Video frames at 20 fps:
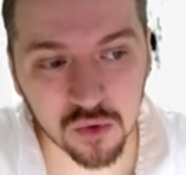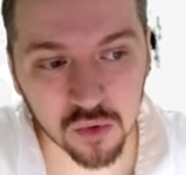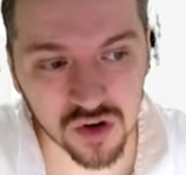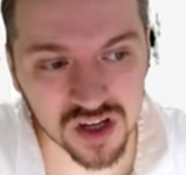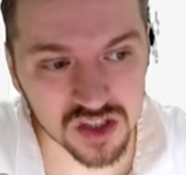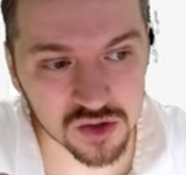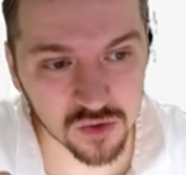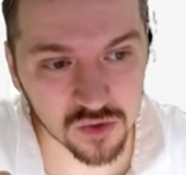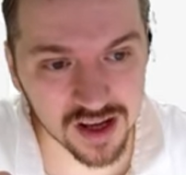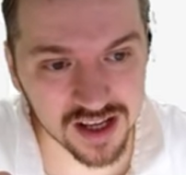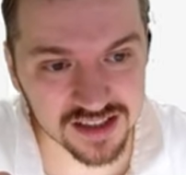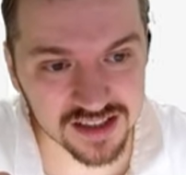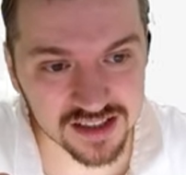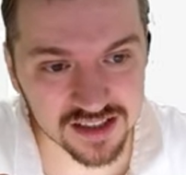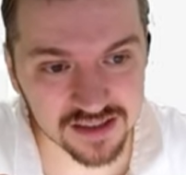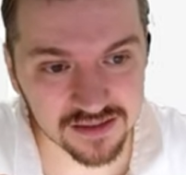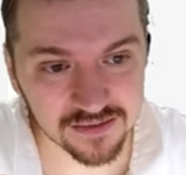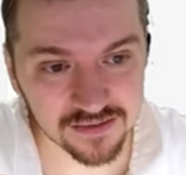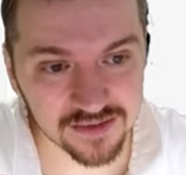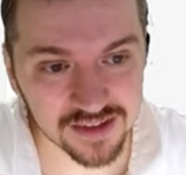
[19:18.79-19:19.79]
wrist
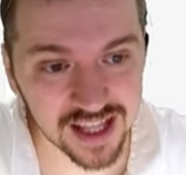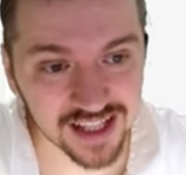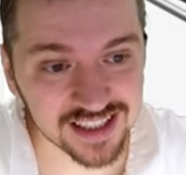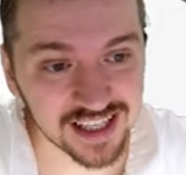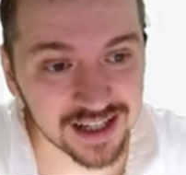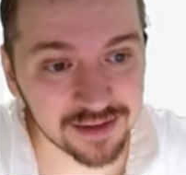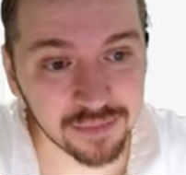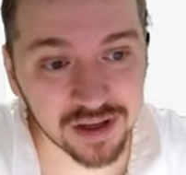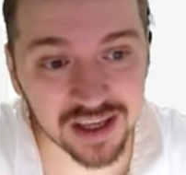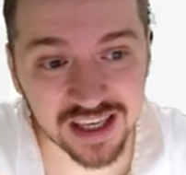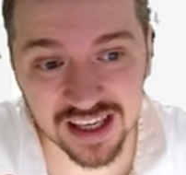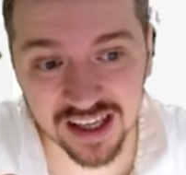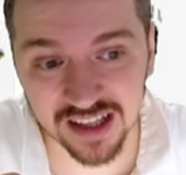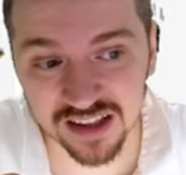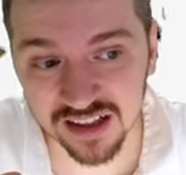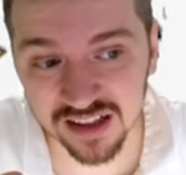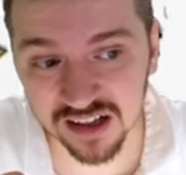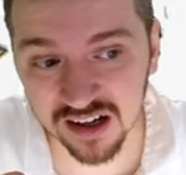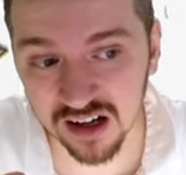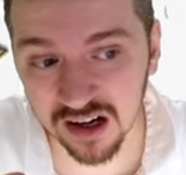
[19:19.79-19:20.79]
rest, that can be
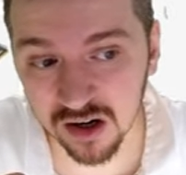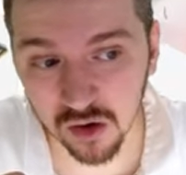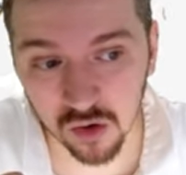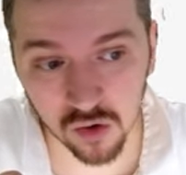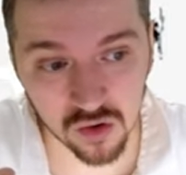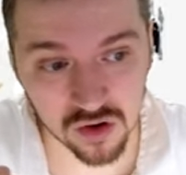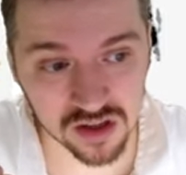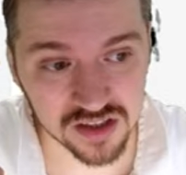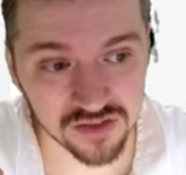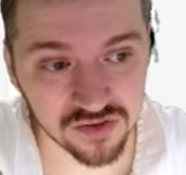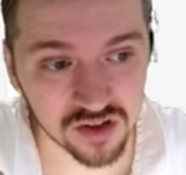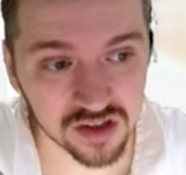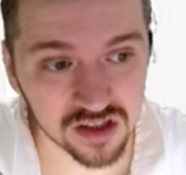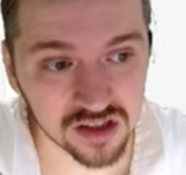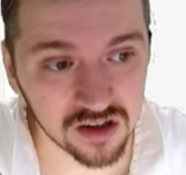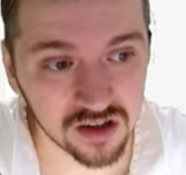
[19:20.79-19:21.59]
in the color or a different